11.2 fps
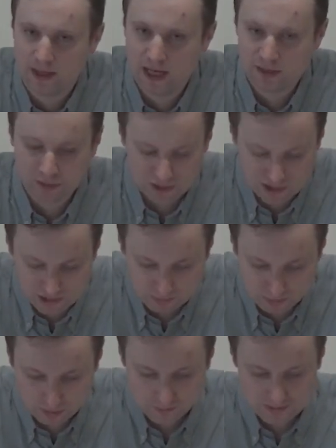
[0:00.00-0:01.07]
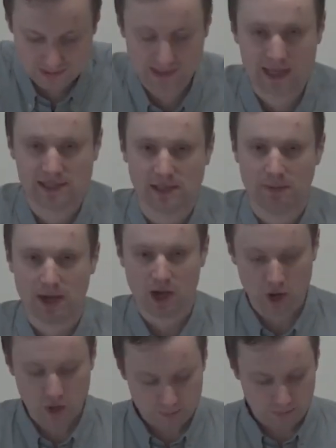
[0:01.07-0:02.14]
And as we explore this letter, my
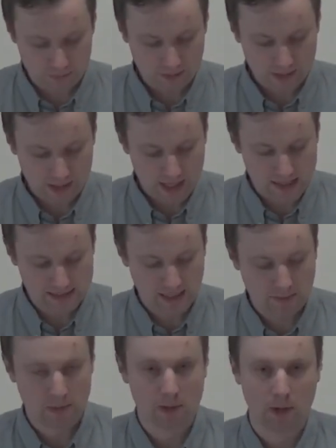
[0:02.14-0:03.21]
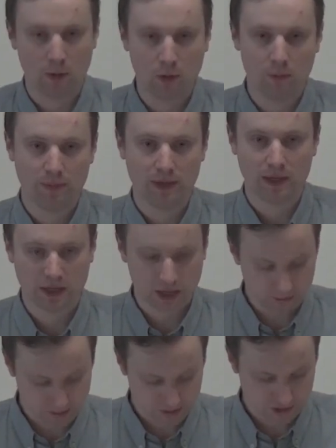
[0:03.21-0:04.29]
hope is that we will all be
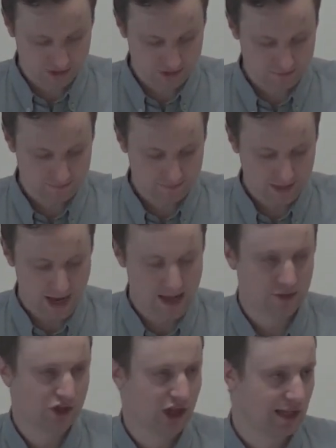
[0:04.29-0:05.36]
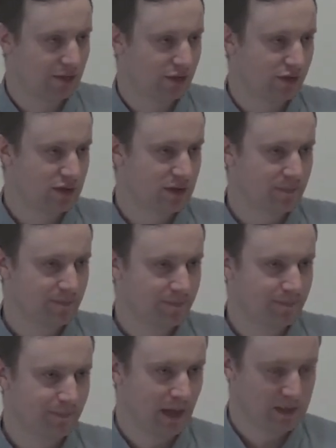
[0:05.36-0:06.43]
encouraged and challenged.
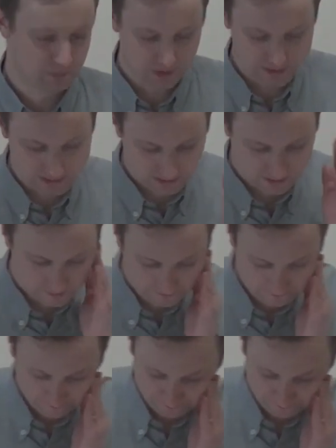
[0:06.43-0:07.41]
Let's pray together.